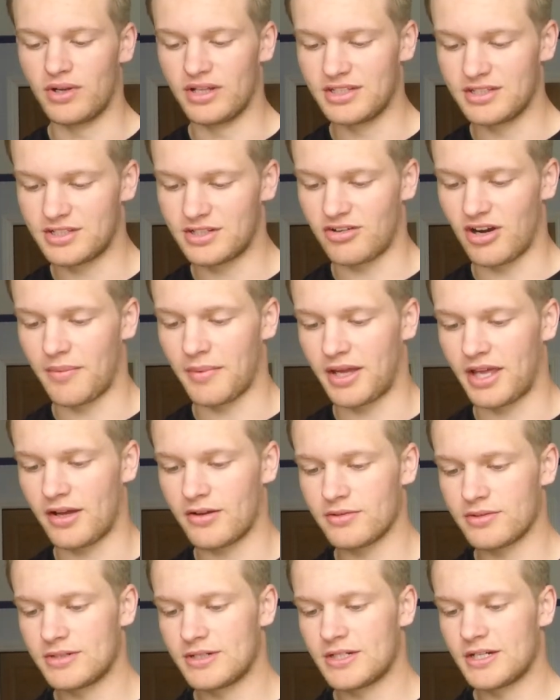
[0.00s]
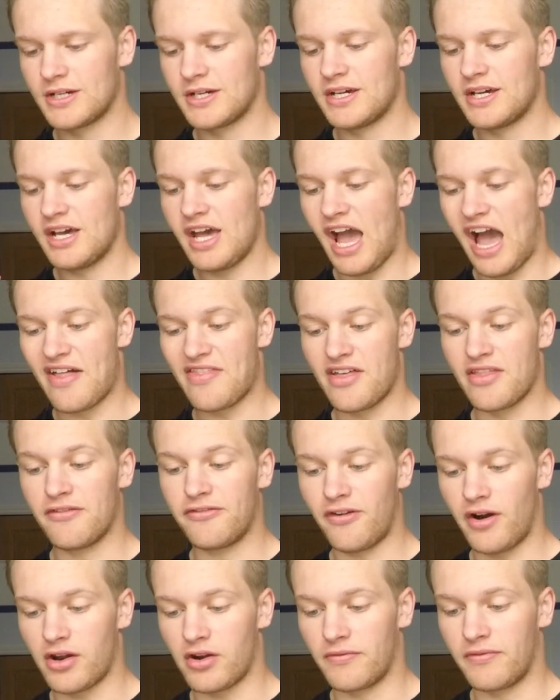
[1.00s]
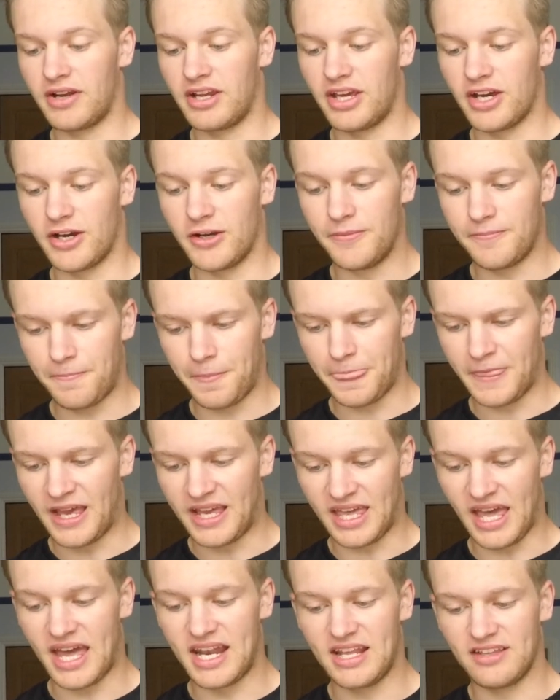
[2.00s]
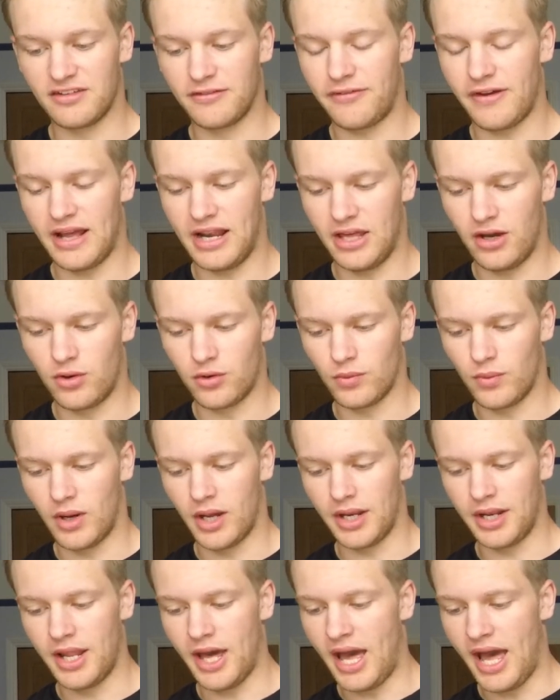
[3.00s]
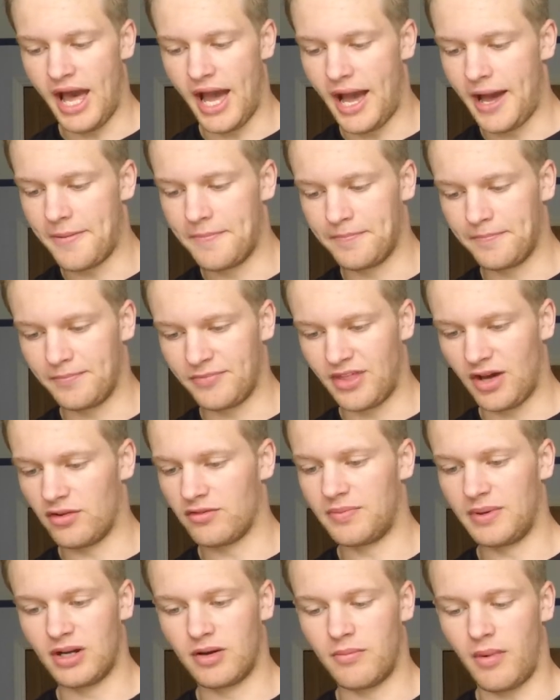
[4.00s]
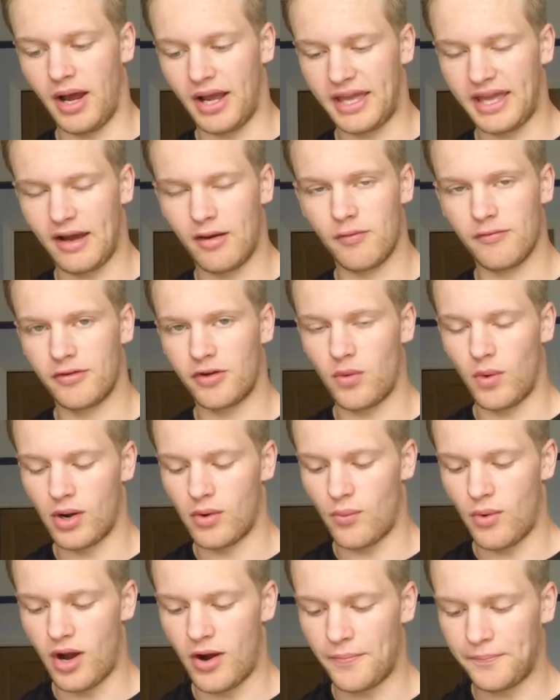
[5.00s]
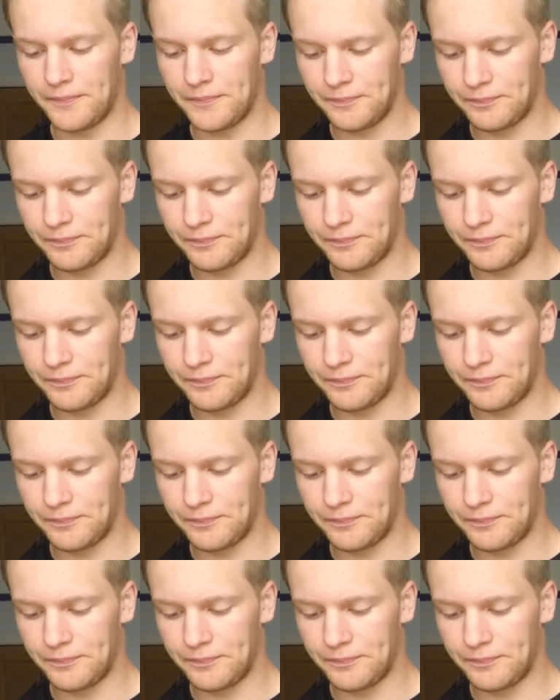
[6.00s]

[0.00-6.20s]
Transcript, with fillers: Instagram account. And then the final video, again, is a fairly old one um, that has been on my account for quite a while.